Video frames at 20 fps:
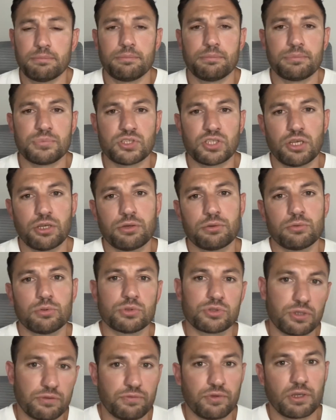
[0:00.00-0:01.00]
So
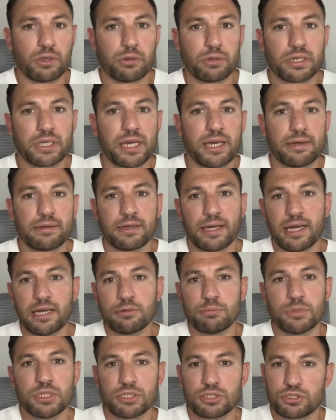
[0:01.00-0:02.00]
also figuring out how
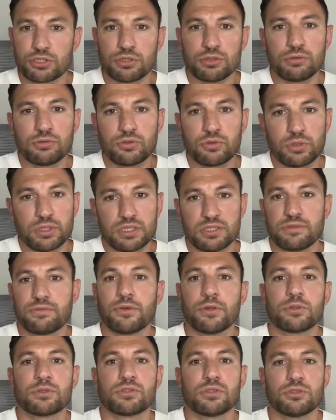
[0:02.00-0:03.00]
much do I need to
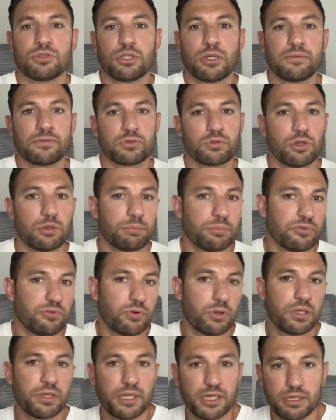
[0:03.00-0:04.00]
focus on JavaScript before
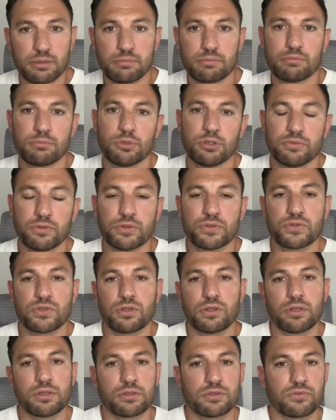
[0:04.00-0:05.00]
I then move on to
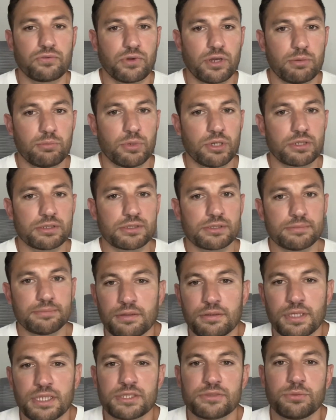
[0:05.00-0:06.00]
those frameworks.
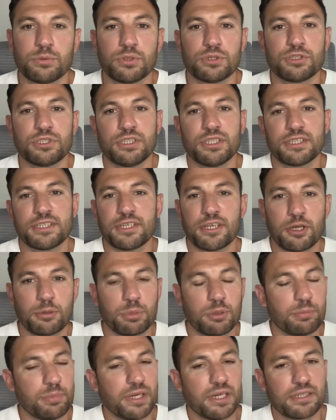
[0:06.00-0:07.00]
Thanks for watching. I'll be
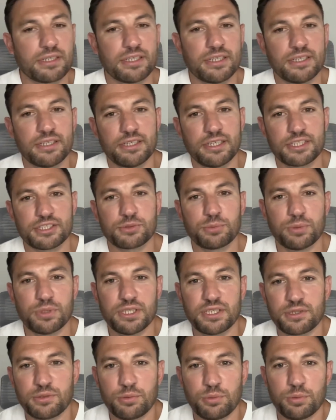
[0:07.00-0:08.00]
back next week
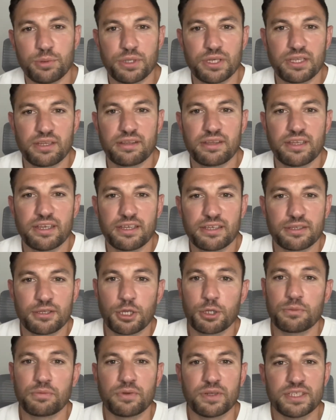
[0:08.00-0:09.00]
with
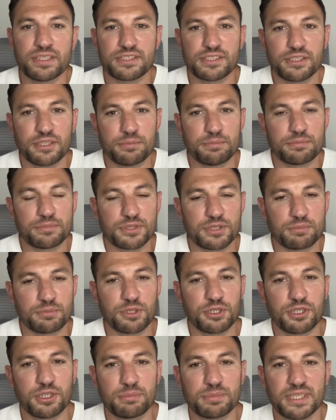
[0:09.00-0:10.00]
hopefully some good
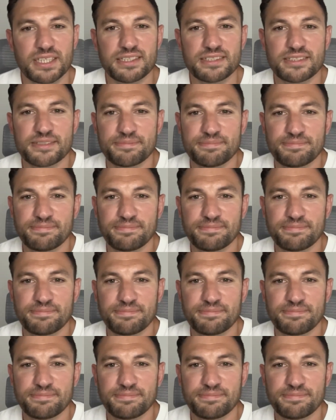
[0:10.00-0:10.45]
updates.